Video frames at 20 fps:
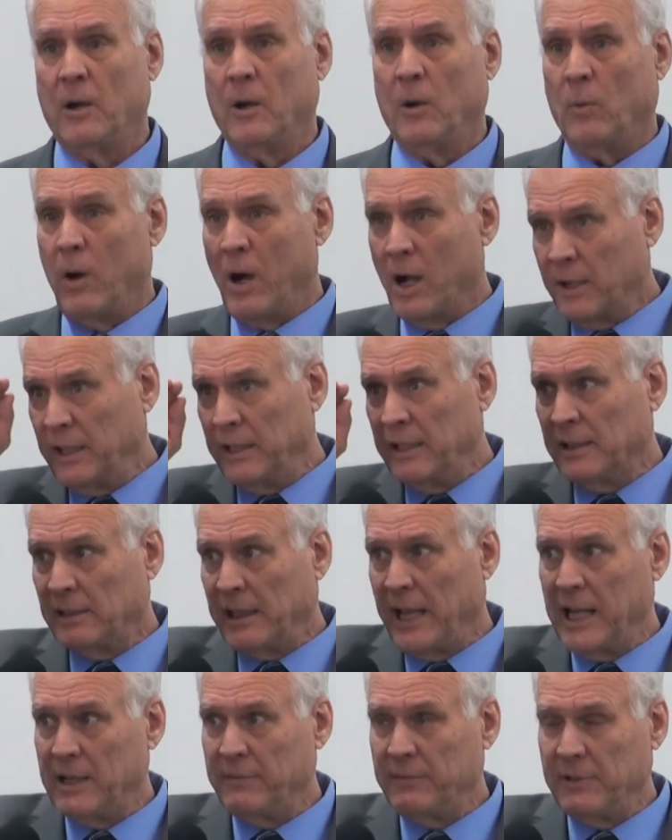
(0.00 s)
walking in
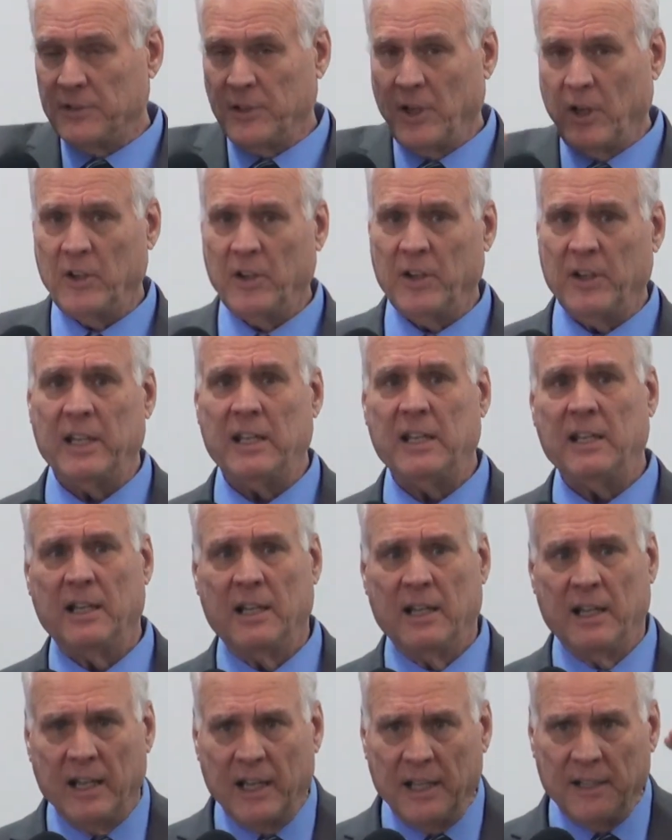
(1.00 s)
light of eternity
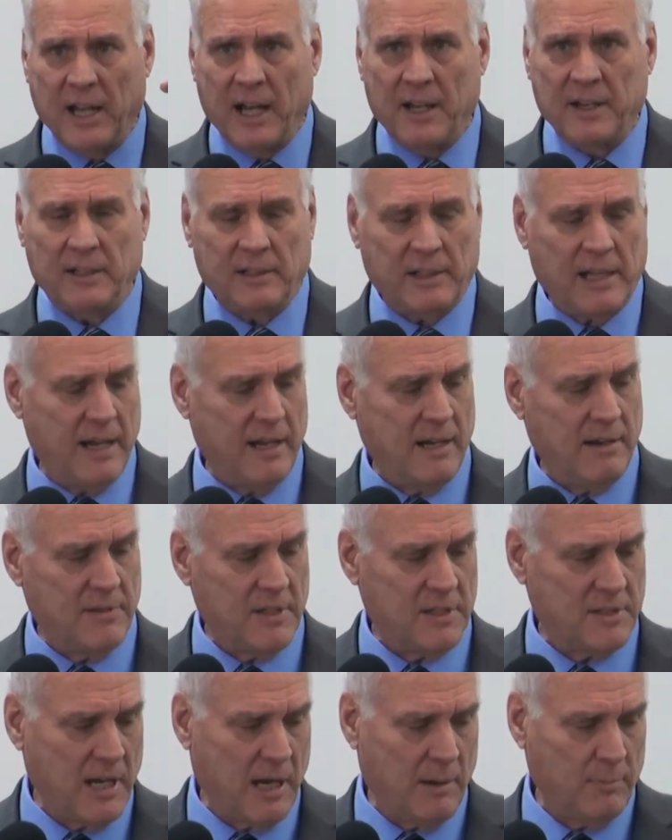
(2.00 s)
and not in light of the
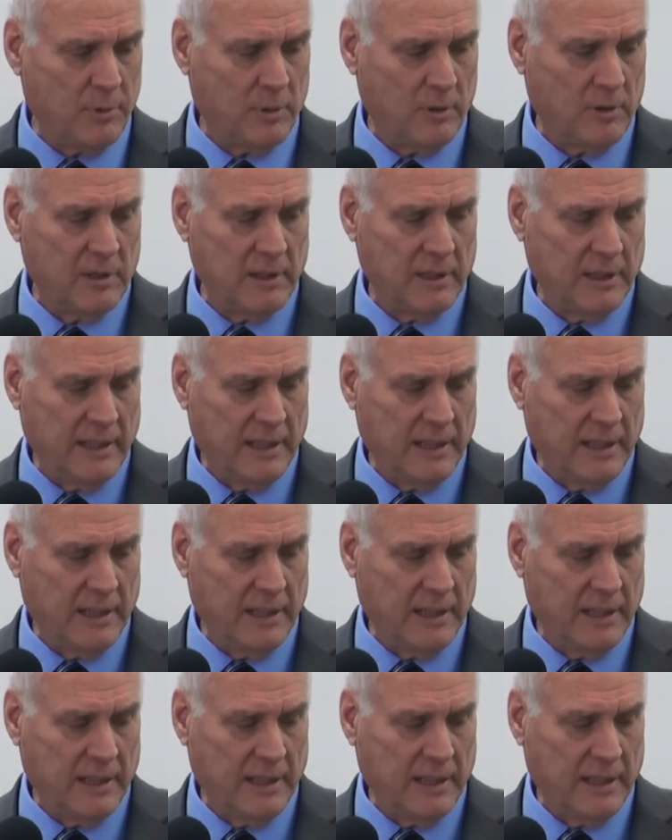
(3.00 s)
temporal.